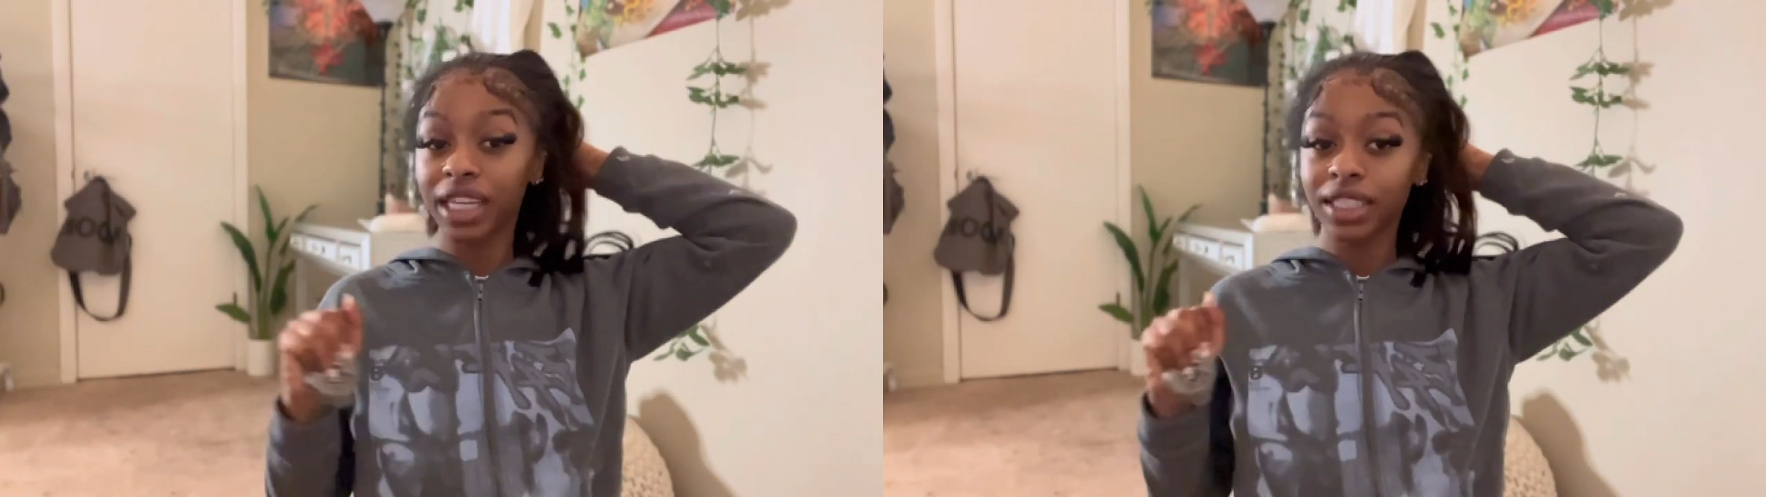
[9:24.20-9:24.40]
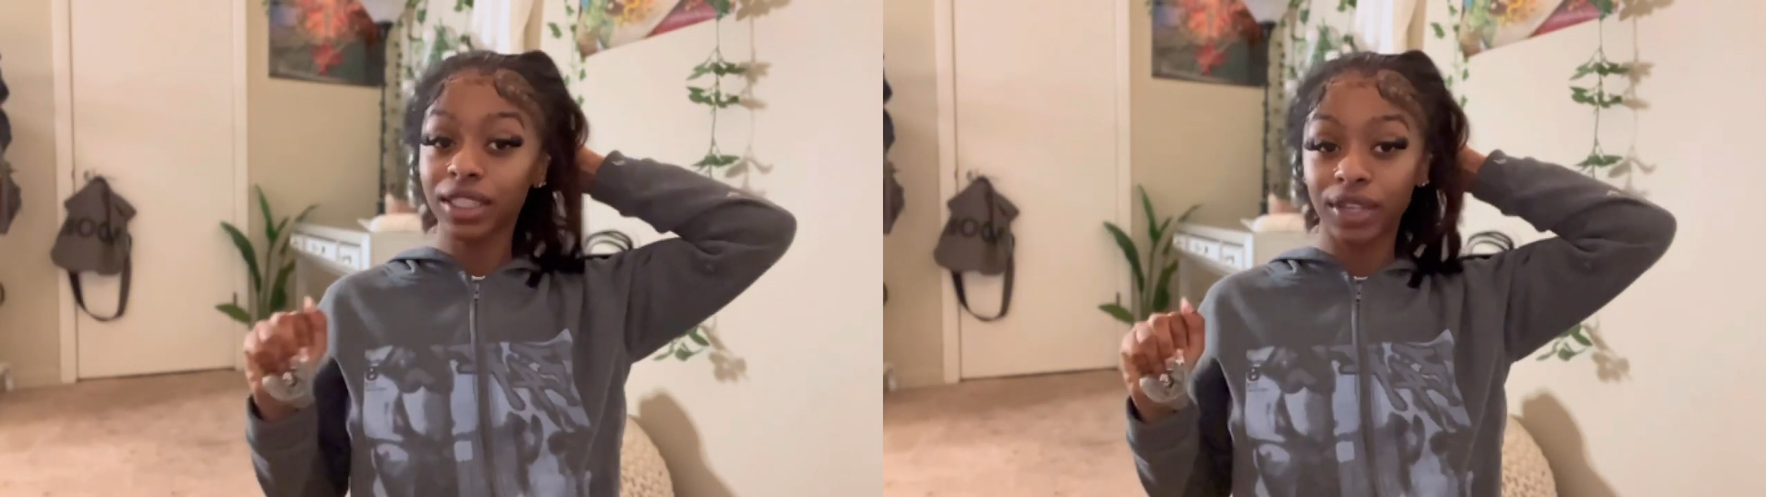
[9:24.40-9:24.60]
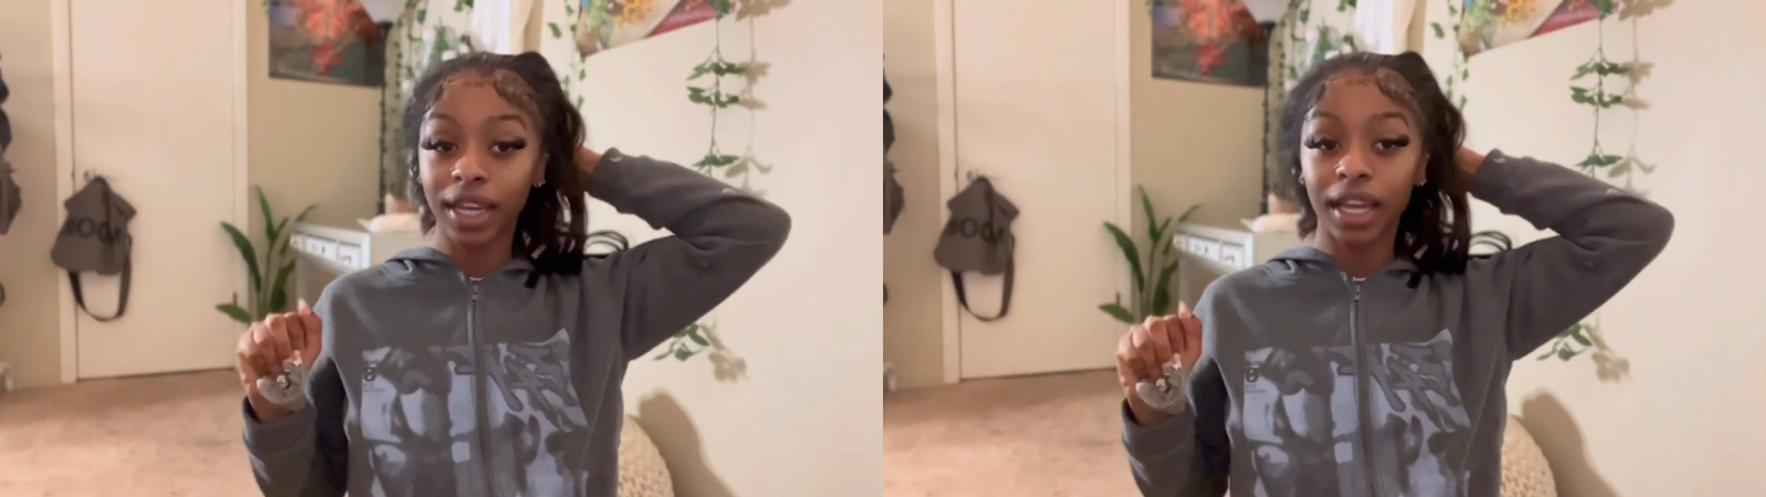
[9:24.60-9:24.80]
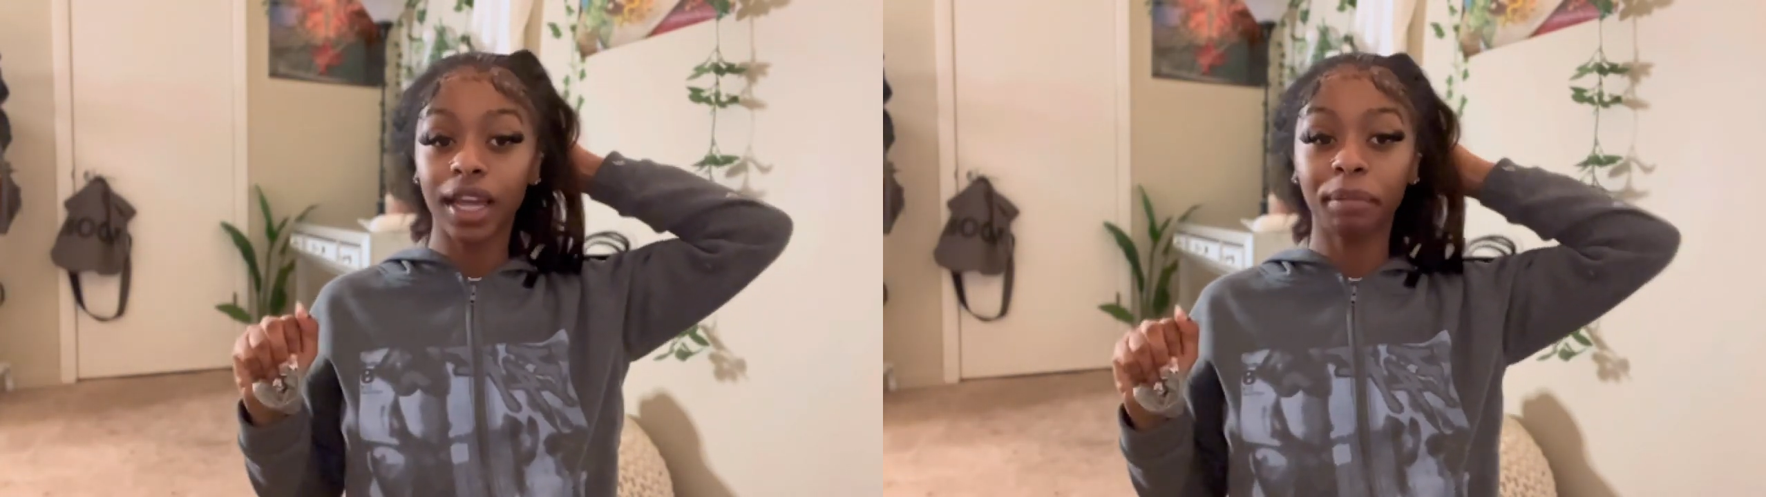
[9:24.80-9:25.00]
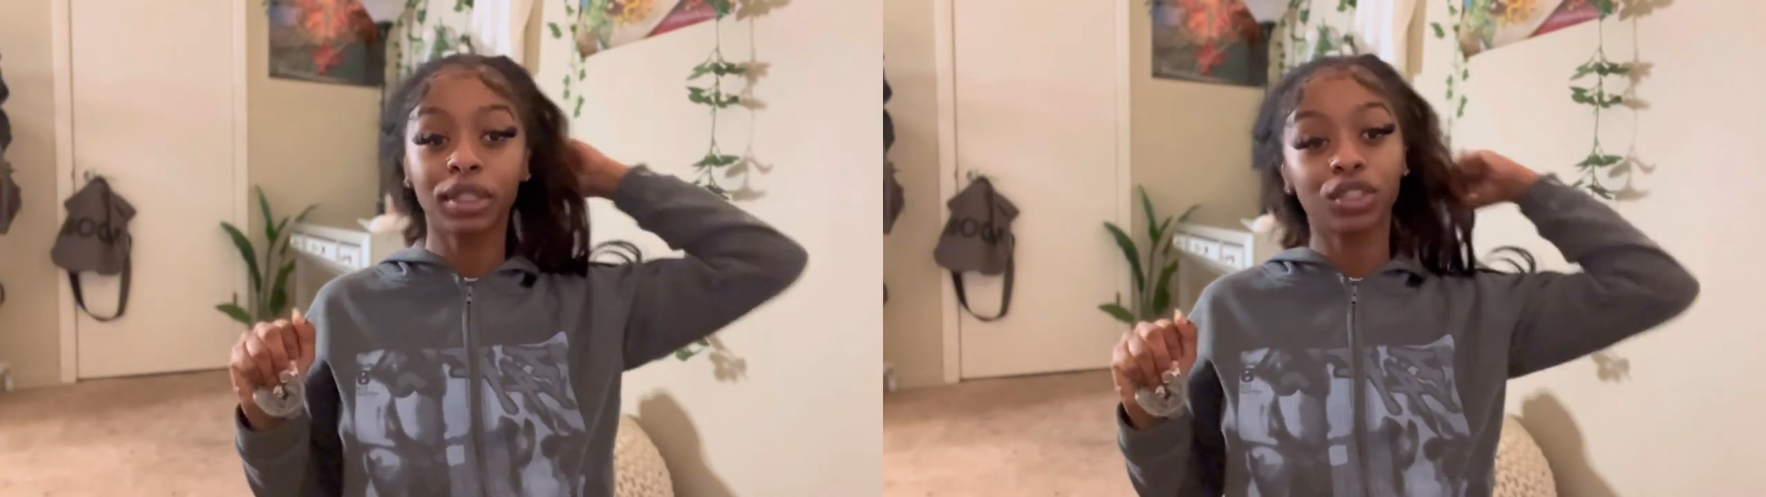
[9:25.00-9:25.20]
it's
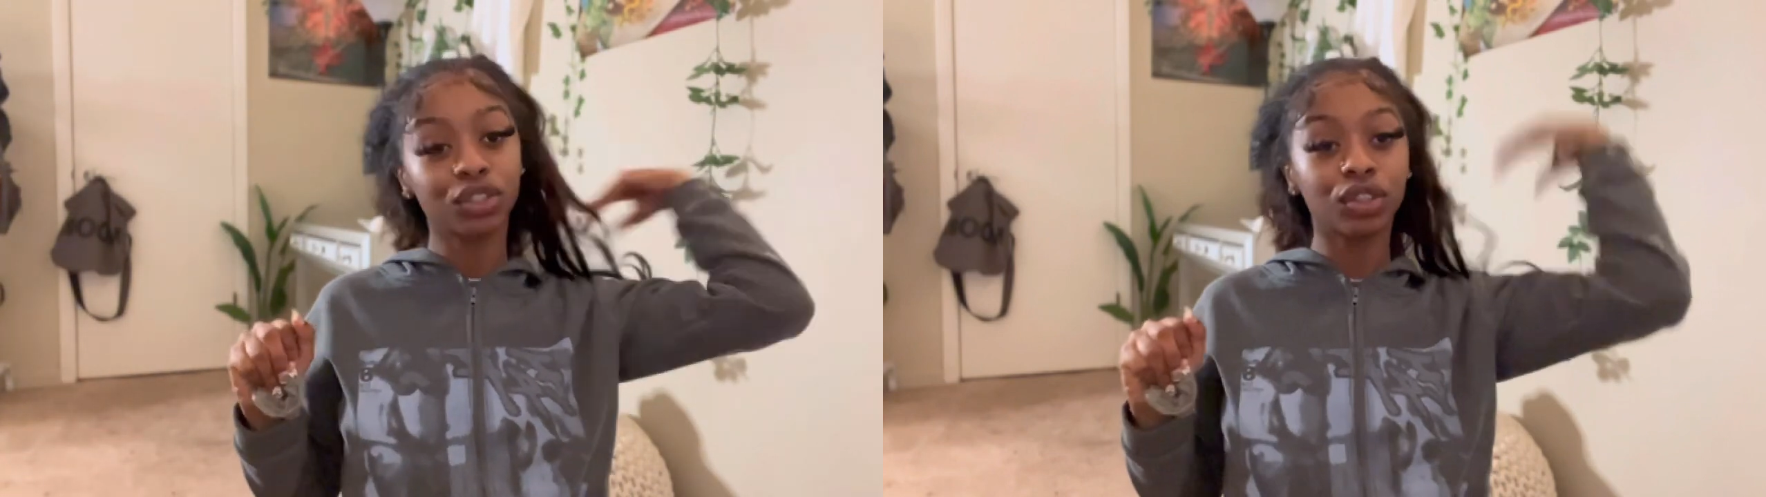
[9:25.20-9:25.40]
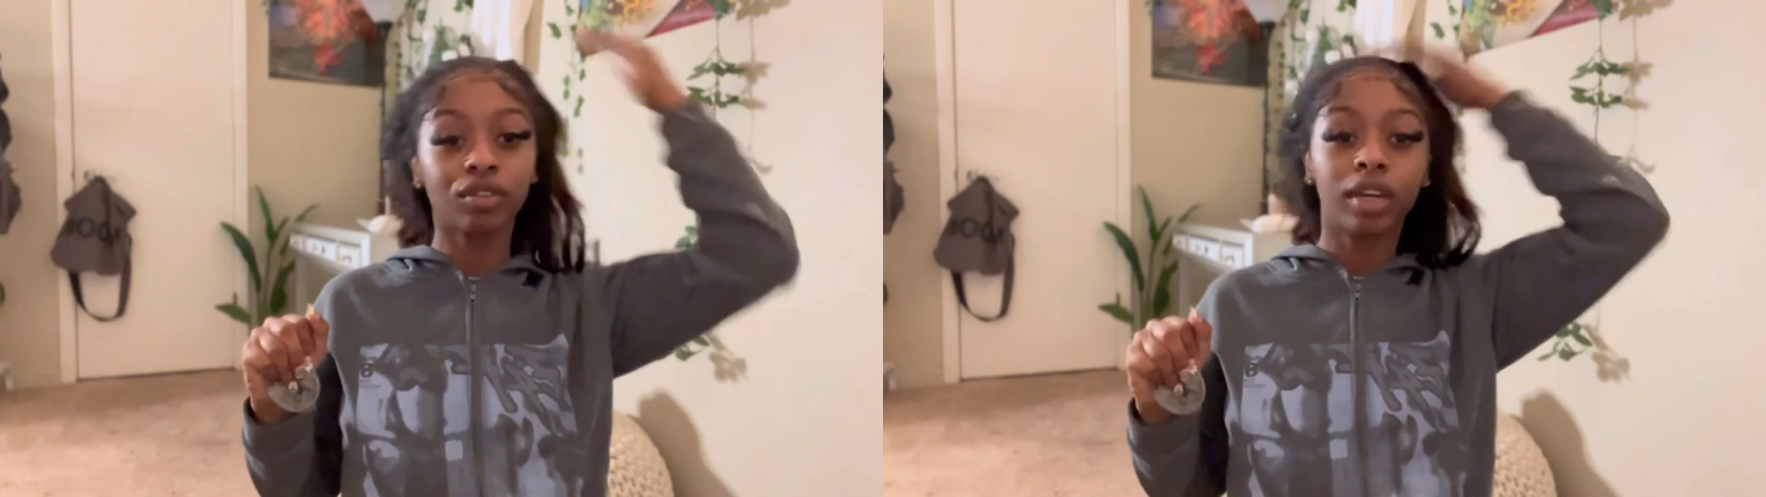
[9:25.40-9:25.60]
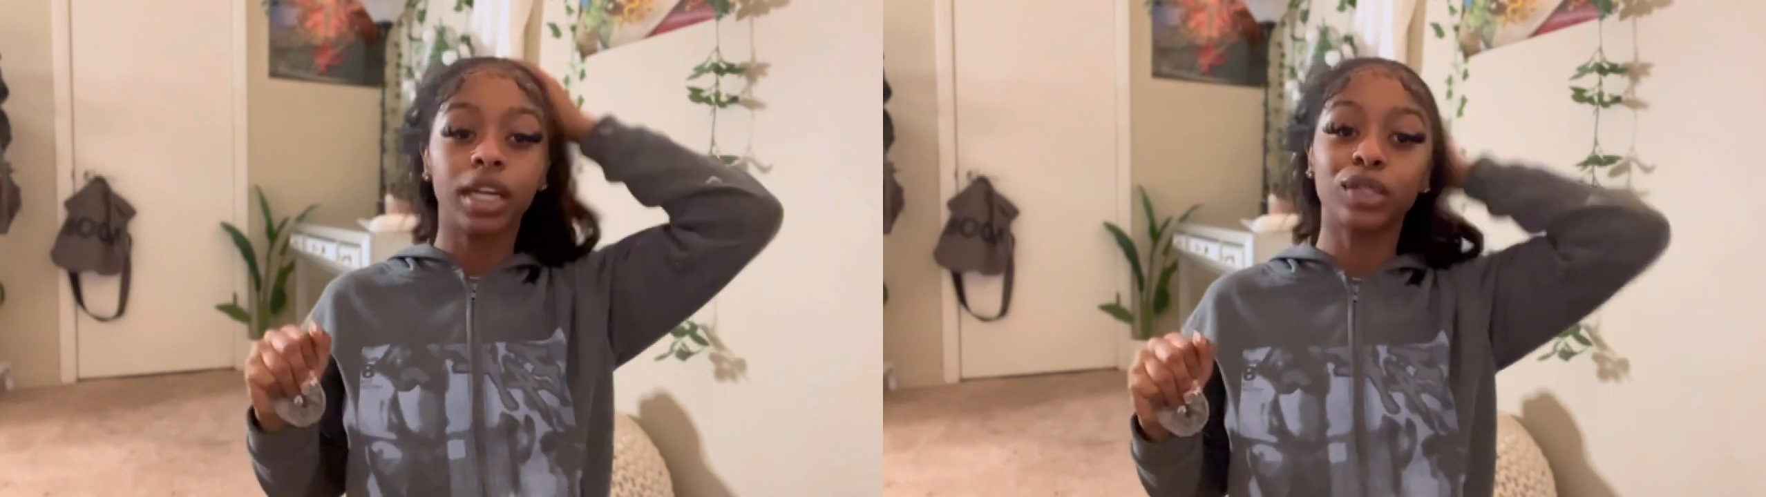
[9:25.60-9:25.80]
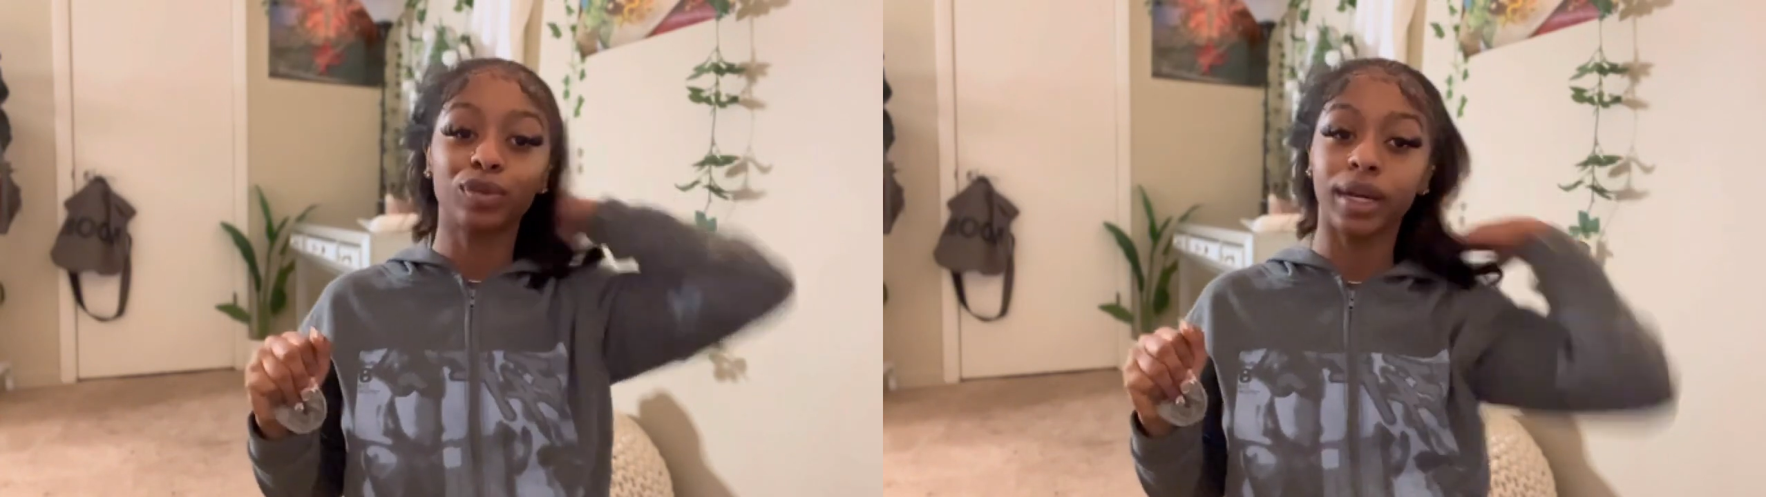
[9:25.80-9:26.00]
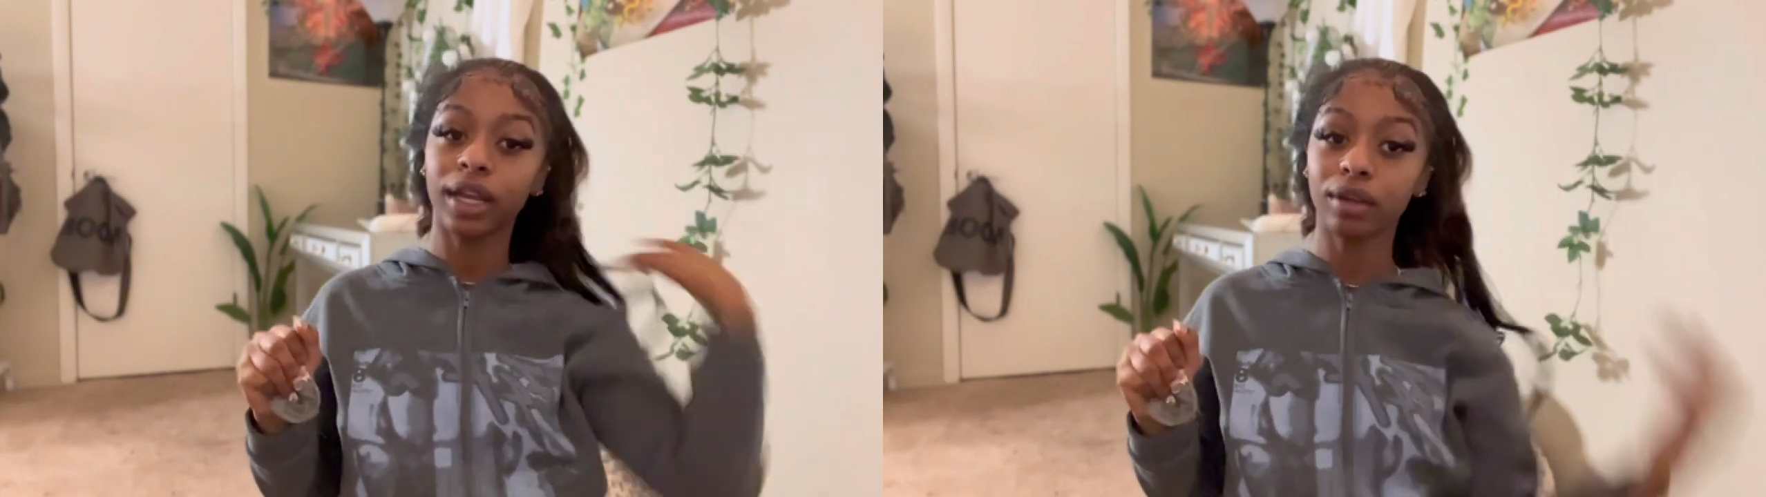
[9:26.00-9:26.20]
okay i'm about to show you guys
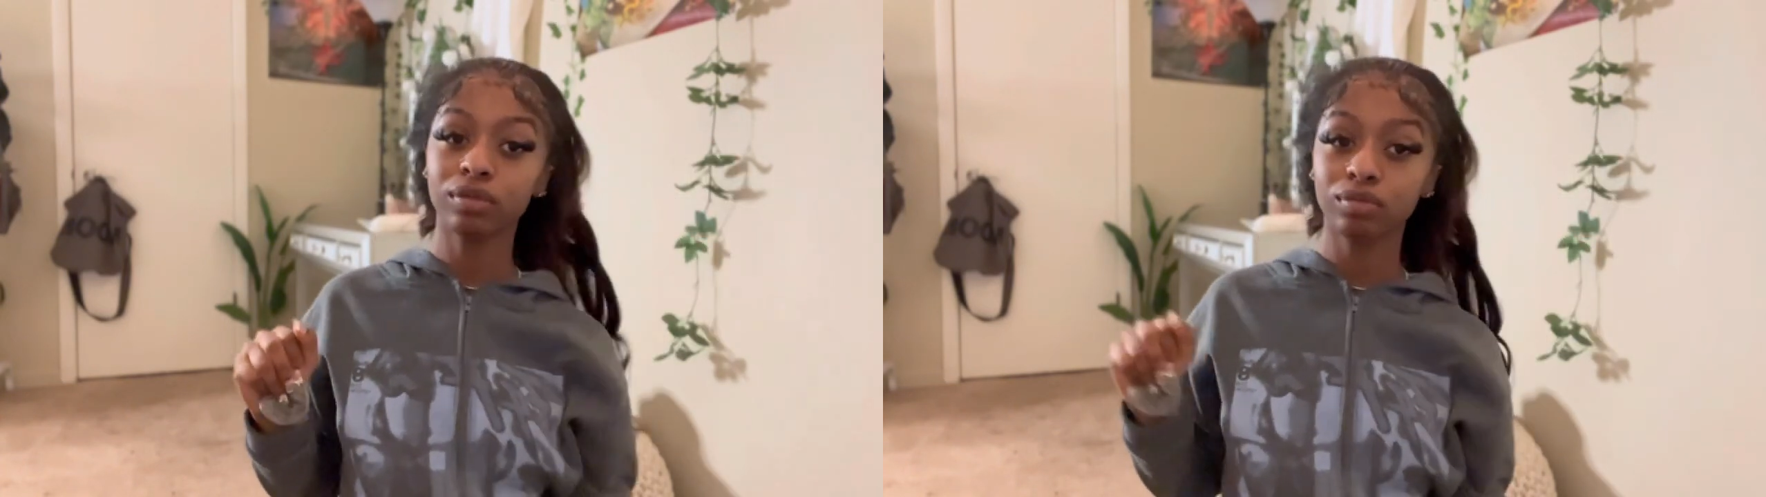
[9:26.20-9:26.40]
what i got